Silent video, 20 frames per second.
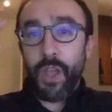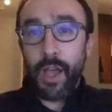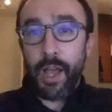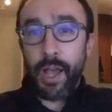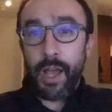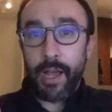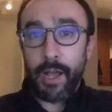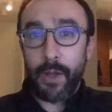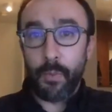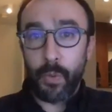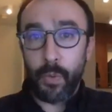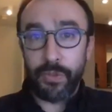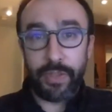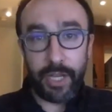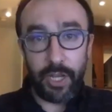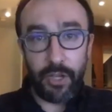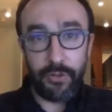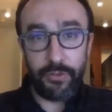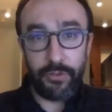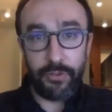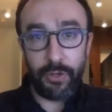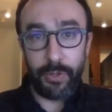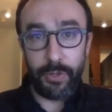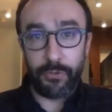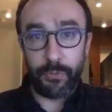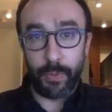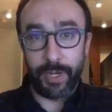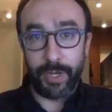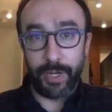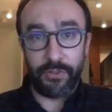uh, one thing i'll do
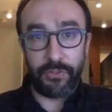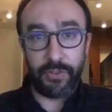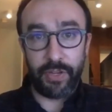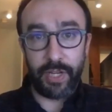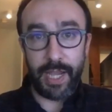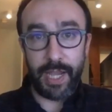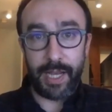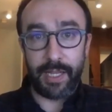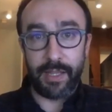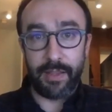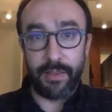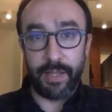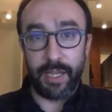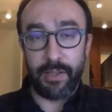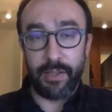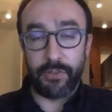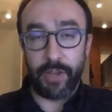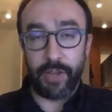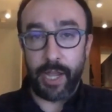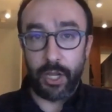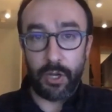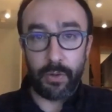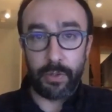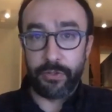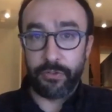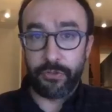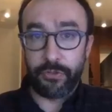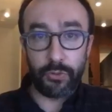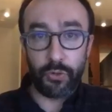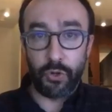is when i see any of these i
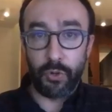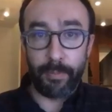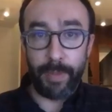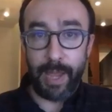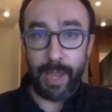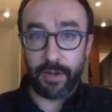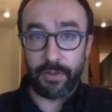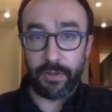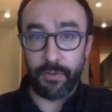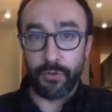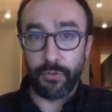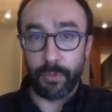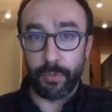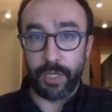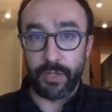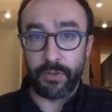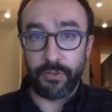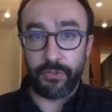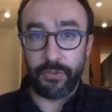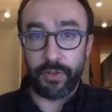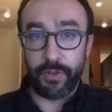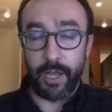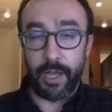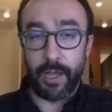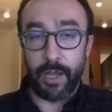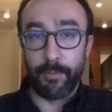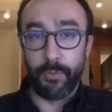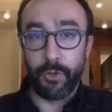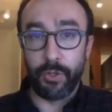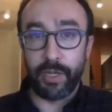always scroll back through tweets
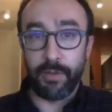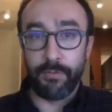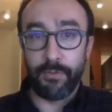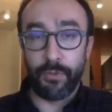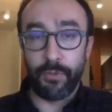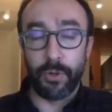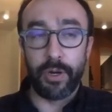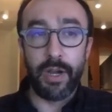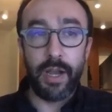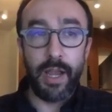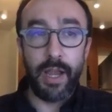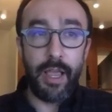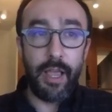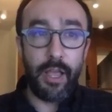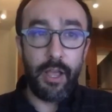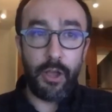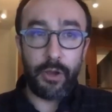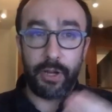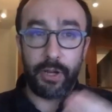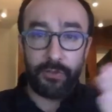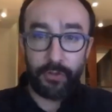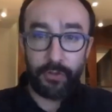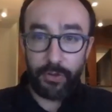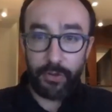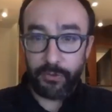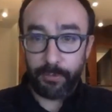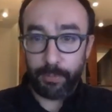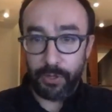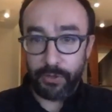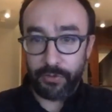um, looking for okay so
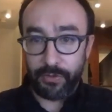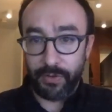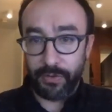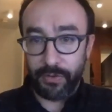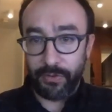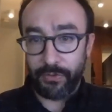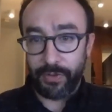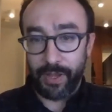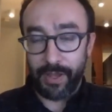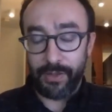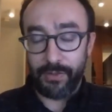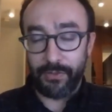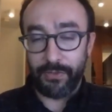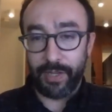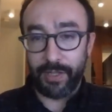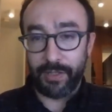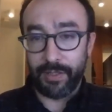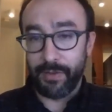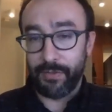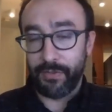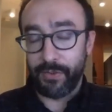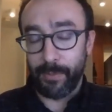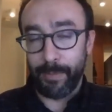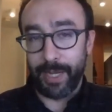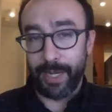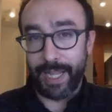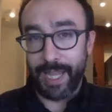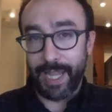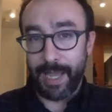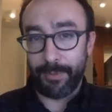this person says he lives in
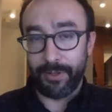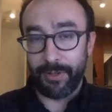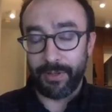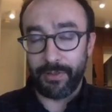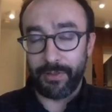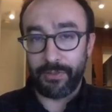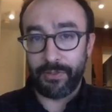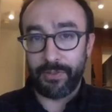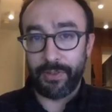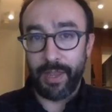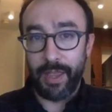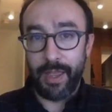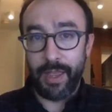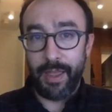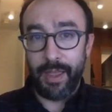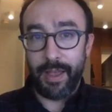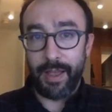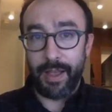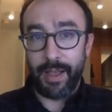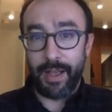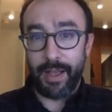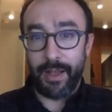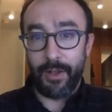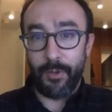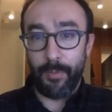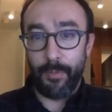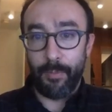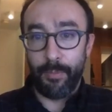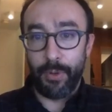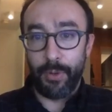minneapolis
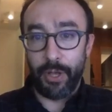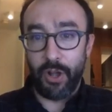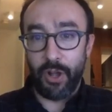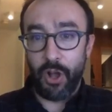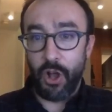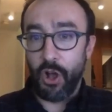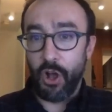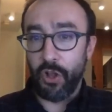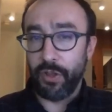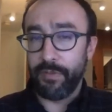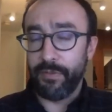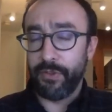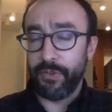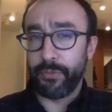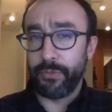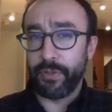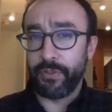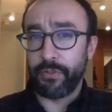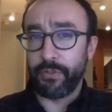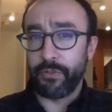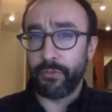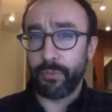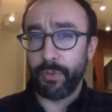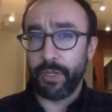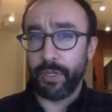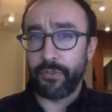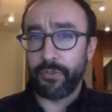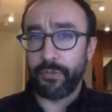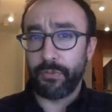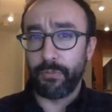uh, but all of his recent
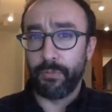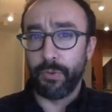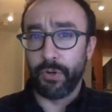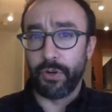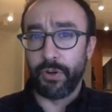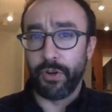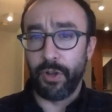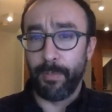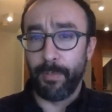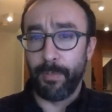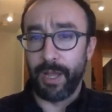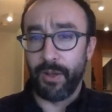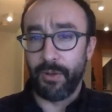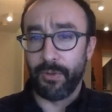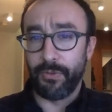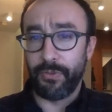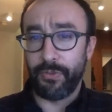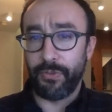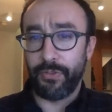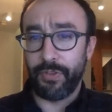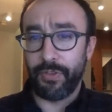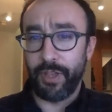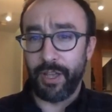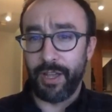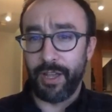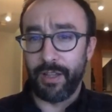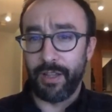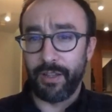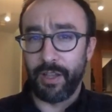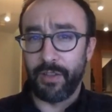tweets were about
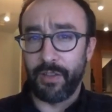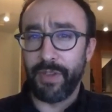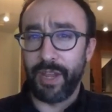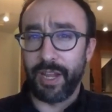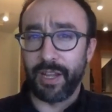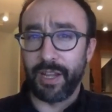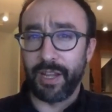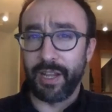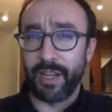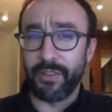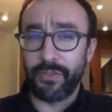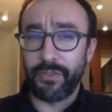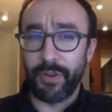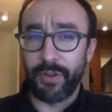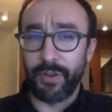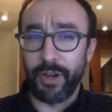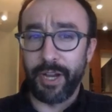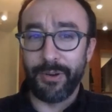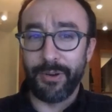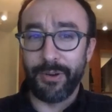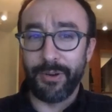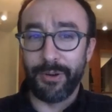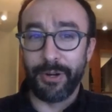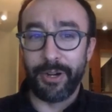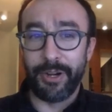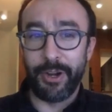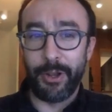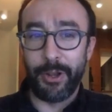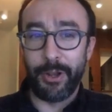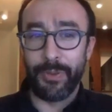uh, las vegas right
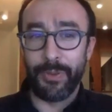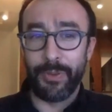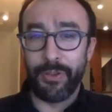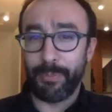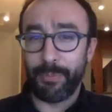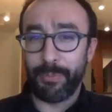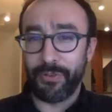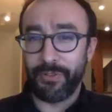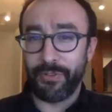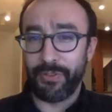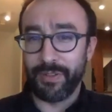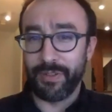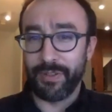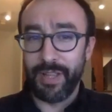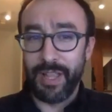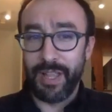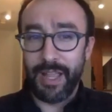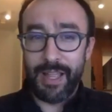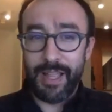or oh this person